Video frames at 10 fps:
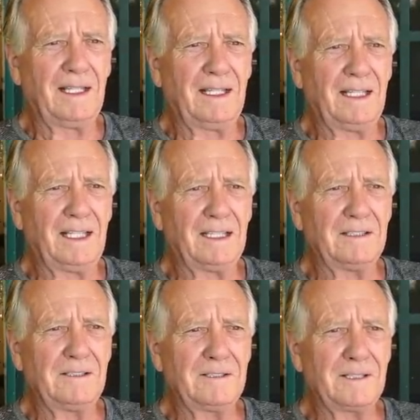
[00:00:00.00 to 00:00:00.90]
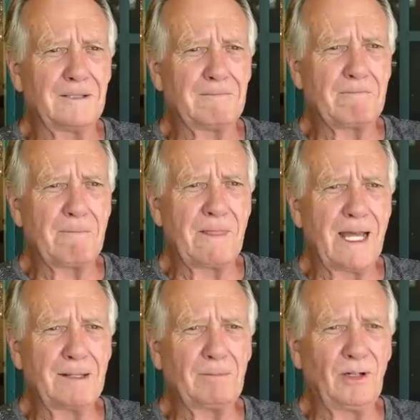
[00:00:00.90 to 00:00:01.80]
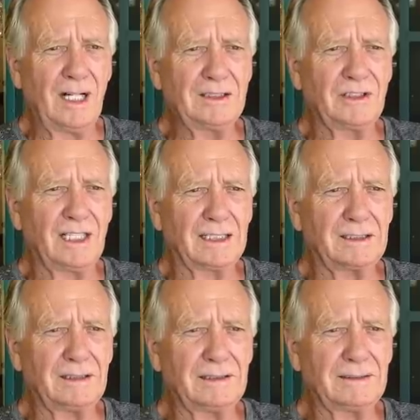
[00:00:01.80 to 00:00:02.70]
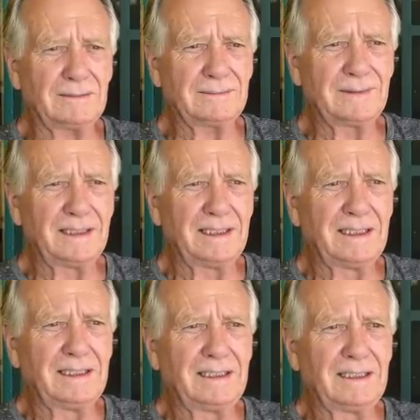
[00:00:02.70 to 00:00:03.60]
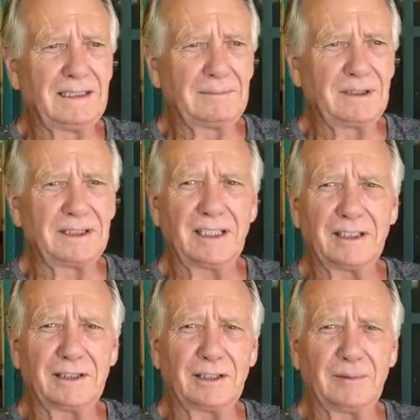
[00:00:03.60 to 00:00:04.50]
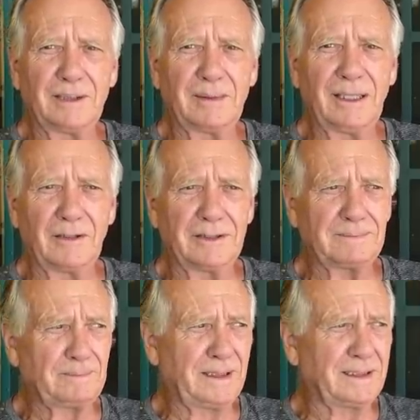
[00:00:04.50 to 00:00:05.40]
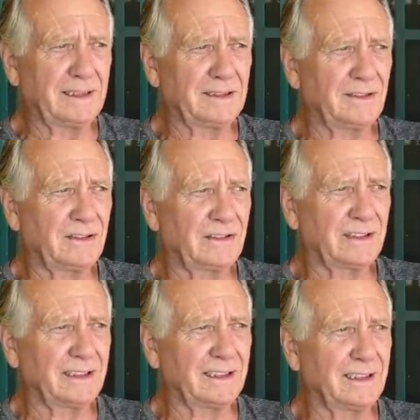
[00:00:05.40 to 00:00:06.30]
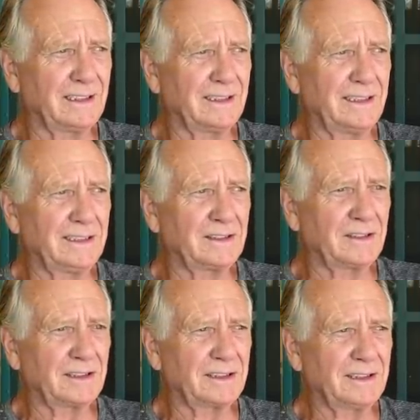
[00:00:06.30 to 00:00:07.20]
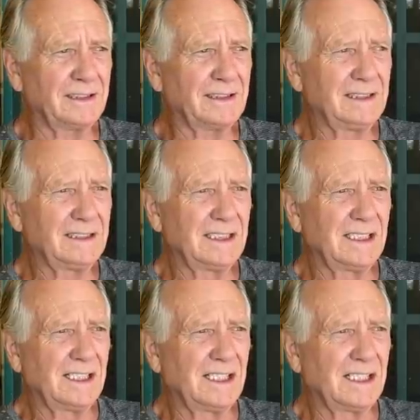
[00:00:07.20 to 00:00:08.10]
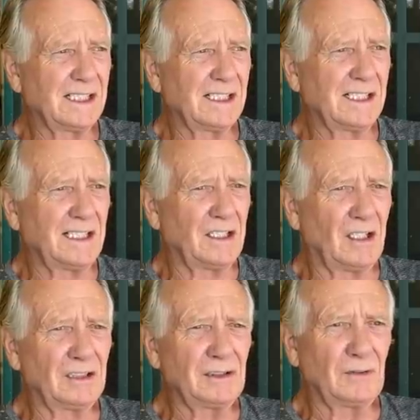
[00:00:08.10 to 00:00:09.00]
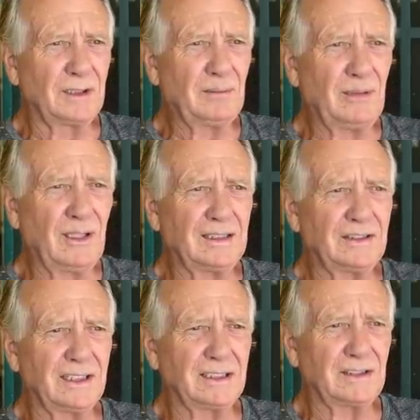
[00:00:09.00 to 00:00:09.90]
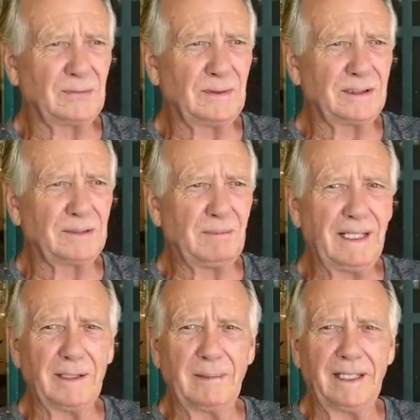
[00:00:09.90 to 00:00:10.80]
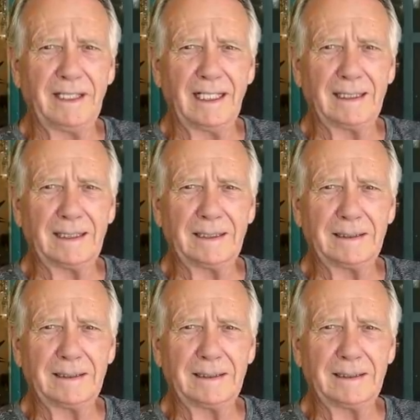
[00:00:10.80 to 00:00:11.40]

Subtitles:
And that project, I'm going to tell you a little bit about it because it's an ongoing process which may or may not